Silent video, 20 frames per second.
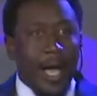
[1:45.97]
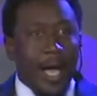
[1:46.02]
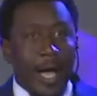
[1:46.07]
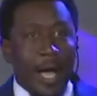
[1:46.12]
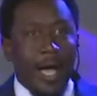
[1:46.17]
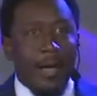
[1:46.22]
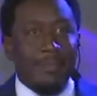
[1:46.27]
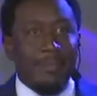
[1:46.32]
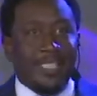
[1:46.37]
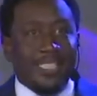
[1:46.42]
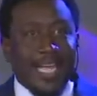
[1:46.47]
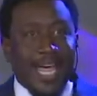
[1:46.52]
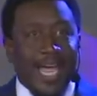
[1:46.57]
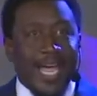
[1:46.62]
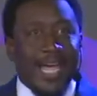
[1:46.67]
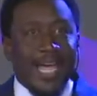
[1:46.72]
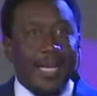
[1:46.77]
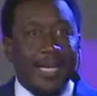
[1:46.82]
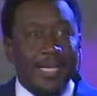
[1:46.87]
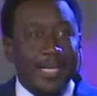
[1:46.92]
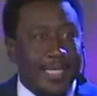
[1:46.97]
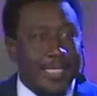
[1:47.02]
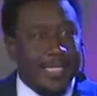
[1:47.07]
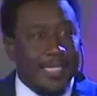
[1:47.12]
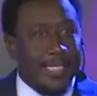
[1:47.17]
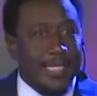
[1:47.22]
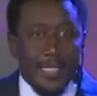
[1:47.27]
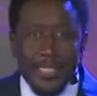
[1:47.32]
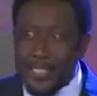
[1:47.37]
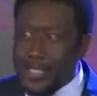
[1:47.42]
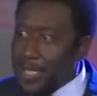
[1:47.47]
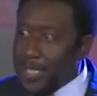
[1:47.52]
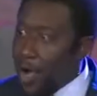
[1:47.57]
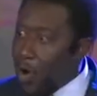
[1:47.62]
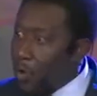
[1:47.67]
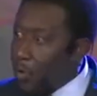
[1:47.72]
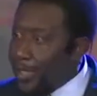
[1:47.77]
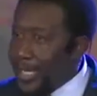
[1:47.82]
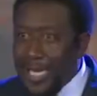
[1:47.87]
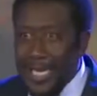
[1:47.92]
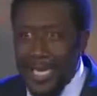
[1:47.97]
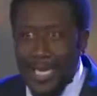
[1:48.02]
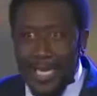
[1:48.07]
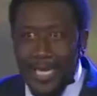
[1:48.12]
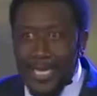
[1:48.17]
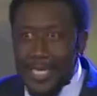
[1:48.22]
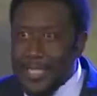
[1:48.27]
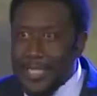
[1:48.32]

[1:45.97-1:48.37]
I'm saying, don't he,